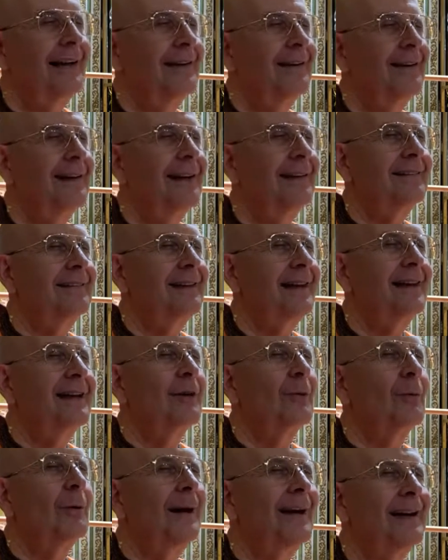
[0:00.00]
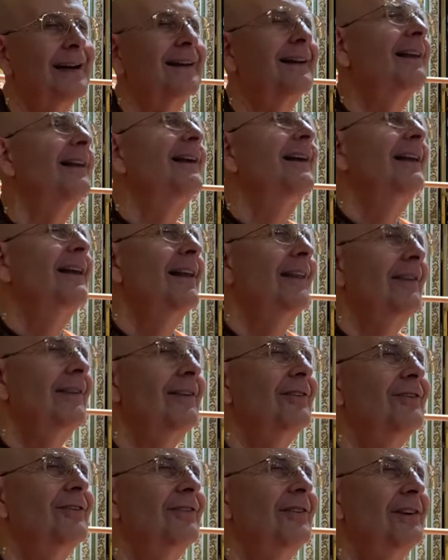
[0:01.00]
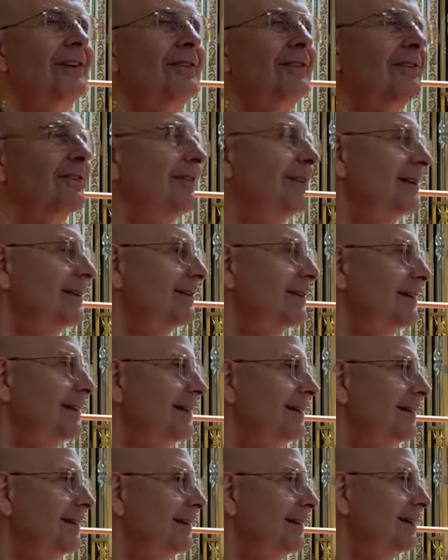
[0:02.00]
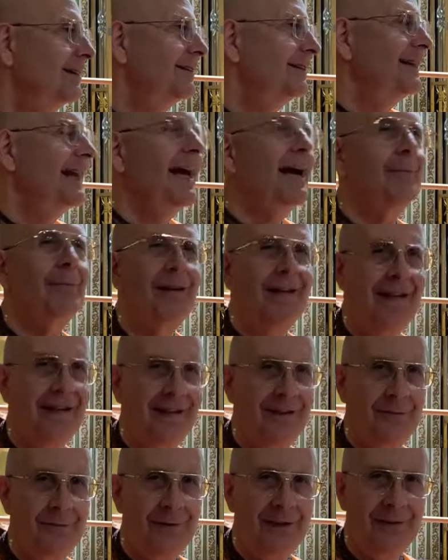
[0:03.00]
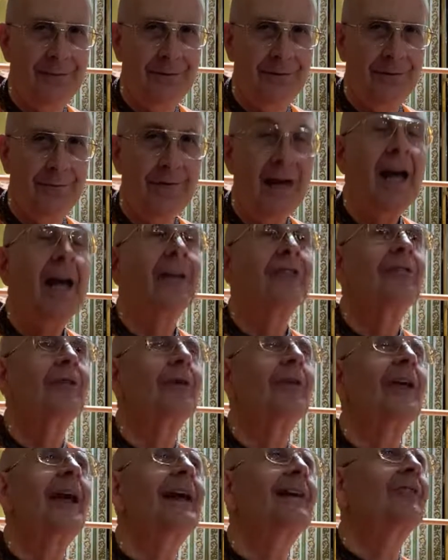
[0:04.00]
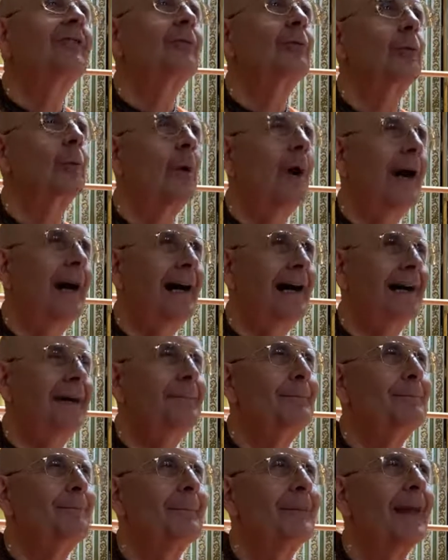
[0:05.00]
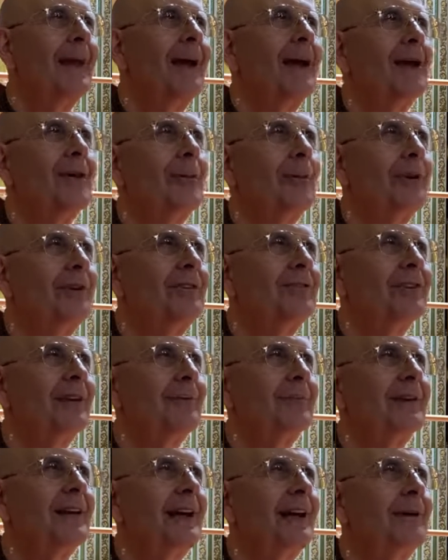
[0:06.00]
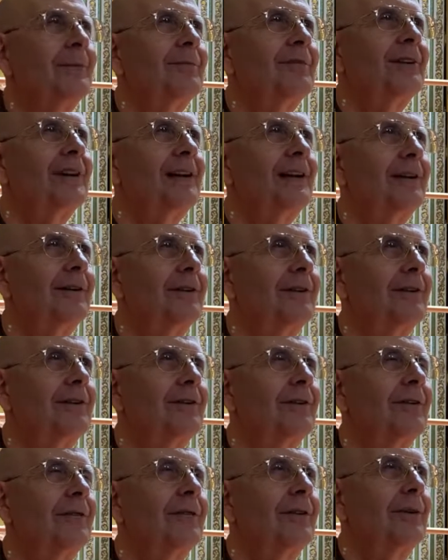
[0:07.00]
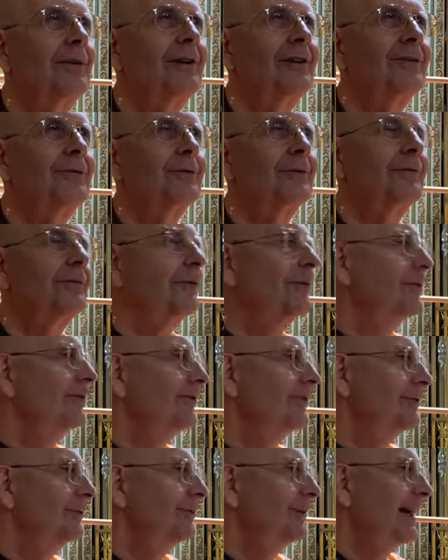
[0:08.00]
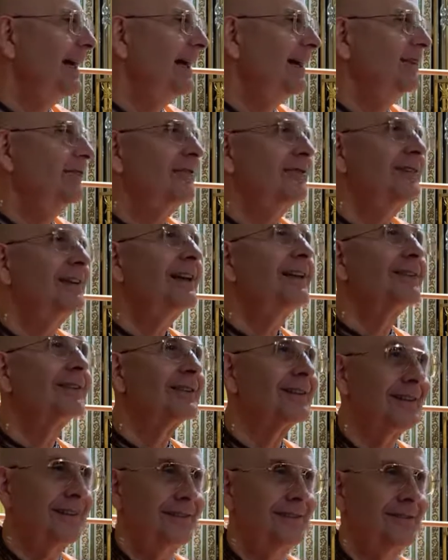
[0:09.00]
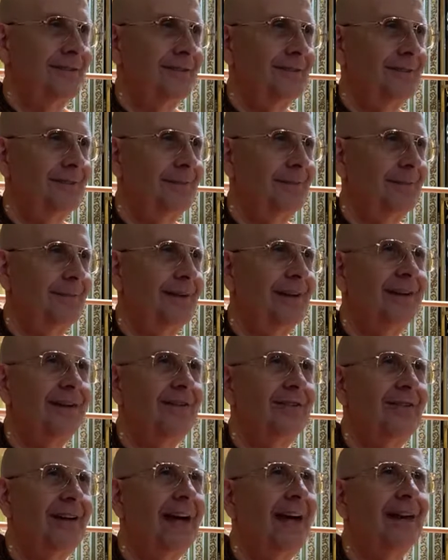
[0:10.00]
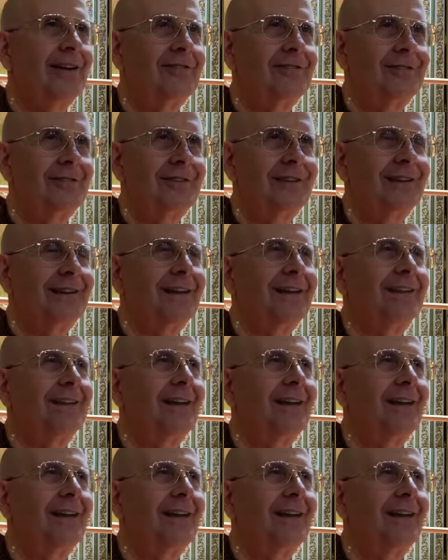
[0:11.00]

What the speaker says: they take away the sins that the contaminated people. So that is why we sometimes hear devotees referred to as tirthas, because actually